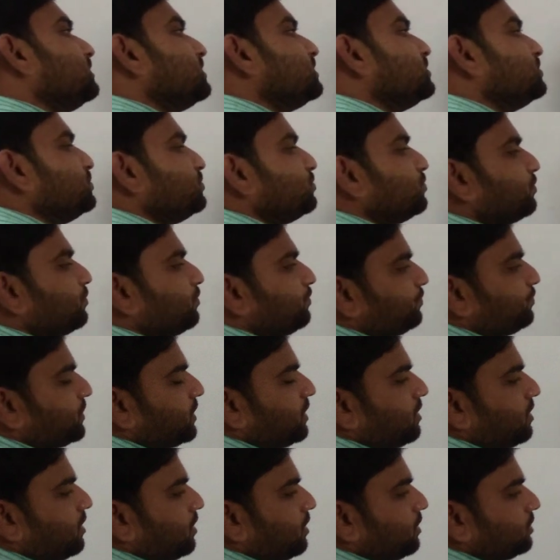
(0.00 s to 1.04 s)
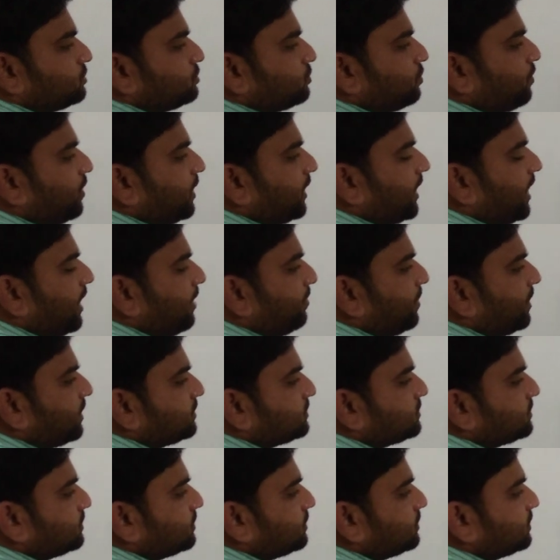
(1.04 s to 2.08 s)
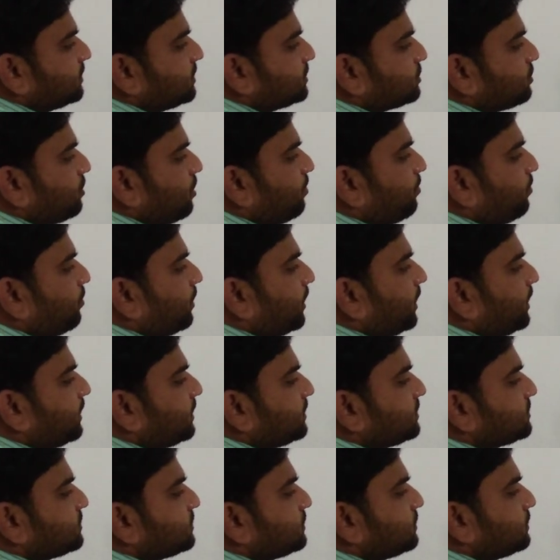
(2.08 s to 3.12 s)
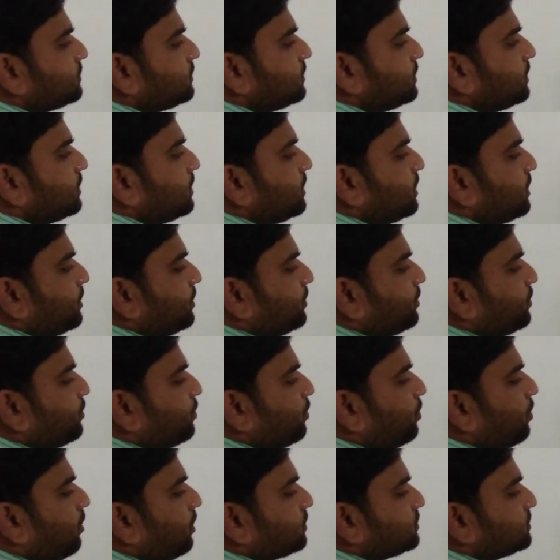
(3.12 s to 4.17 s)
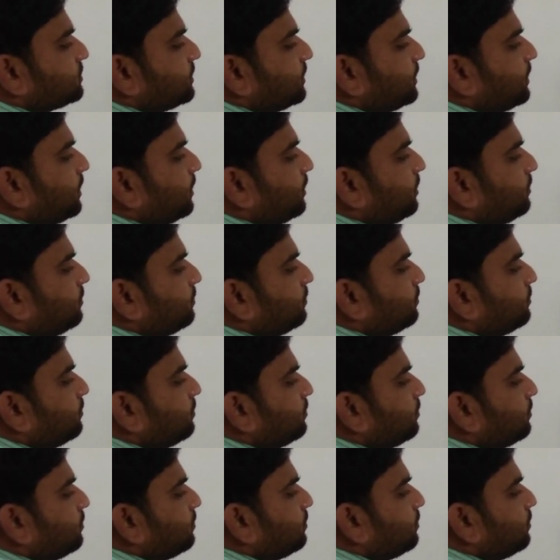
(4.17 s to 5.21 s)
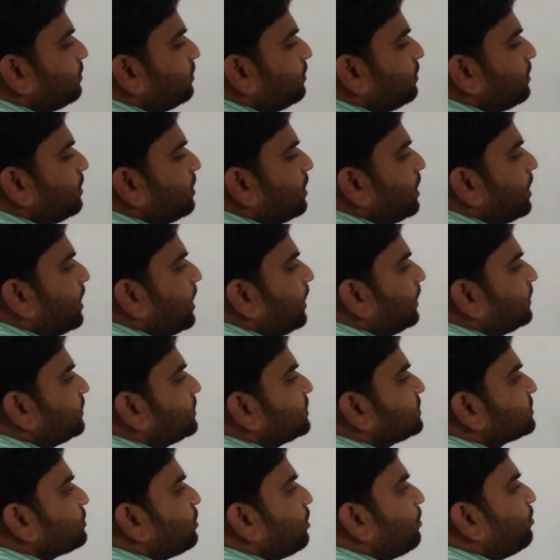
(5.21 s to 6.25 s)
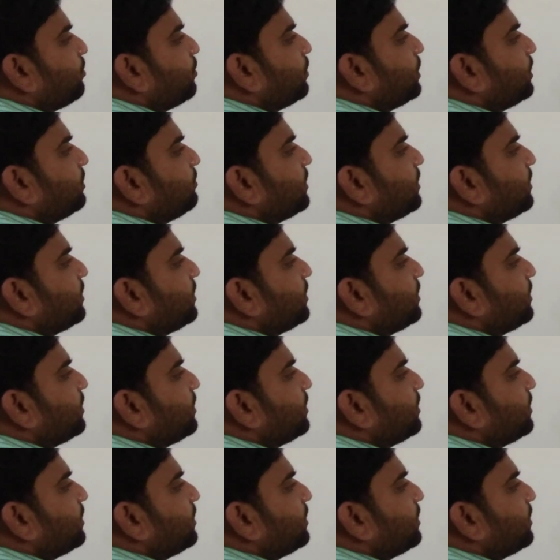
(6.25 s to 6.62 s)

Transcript: is u. So what happens? This component is u cos theta, and this component